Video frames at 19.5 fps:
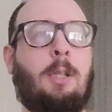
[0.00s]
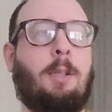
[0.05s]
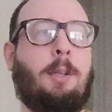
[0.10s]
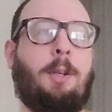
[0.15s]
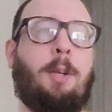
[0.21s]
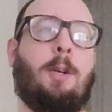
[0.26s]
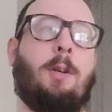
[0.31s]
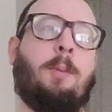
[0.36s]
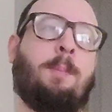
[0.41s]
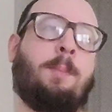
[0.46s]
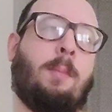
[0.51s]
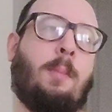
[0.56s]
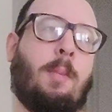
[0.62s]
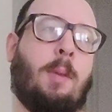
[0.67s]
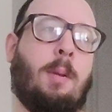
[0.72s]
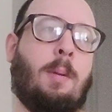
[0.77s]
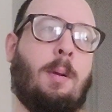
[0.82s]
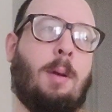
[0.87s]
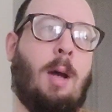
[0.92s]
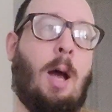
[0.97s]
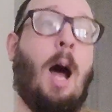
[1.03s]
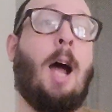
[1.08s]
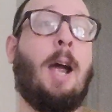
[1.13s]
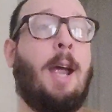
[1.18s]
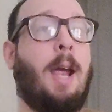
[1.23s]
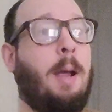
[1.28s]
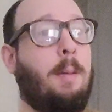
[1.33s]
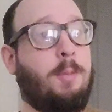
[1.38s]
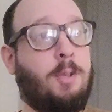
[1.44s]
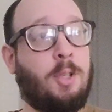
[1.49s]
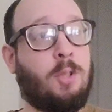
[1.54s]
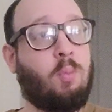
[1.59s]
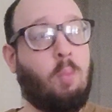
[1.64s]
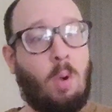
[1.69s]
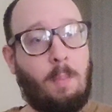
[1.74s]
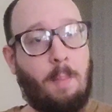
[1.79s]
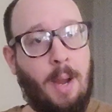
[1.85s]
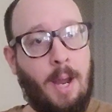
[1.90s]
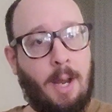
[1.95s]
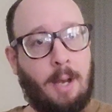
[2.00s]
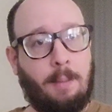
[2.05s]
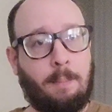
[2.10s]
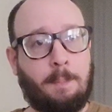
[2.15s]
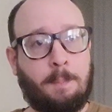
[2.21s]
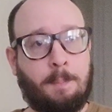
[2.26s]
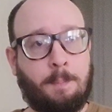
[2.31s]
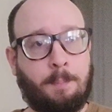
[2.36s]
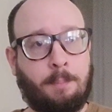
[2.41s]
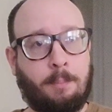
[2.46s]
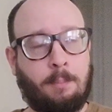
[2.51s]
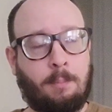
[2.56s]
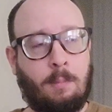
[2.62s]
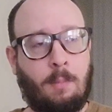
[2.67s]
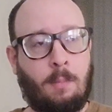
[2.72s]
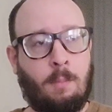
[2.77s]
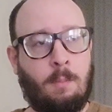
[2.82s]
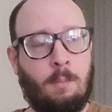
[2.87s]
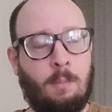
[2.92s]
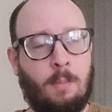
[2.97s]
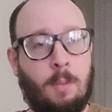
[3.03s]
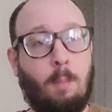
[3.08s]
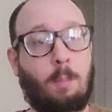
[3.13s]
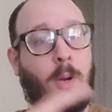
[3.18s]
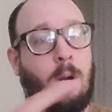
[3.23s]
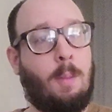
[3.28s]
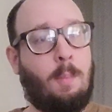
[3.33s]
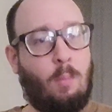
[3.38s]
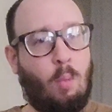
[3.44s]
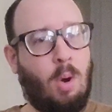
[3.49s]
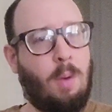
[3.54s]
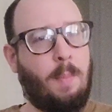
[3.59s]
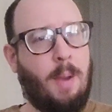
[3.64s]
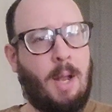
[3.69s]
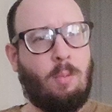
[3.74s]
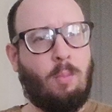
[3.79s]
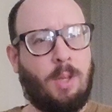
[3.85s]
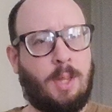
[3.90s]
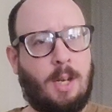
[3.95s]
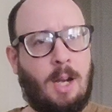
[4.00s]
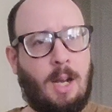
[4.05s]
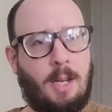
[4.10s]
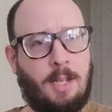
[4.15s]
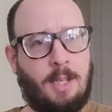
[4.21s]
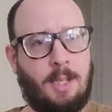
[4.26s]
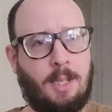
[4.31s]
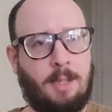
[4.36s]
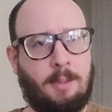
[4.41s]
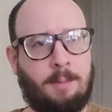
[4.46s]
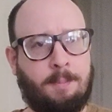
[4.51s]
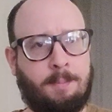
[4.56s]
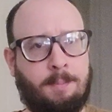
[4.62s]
You know, I am just one man, but I'm one man with an idea,